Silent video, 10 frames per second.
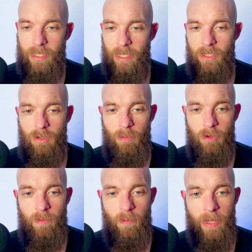Thank you so
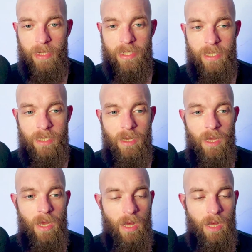much for building
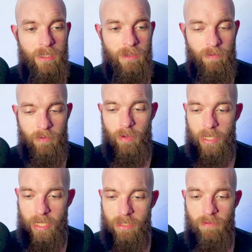stuff for Rogue Engine,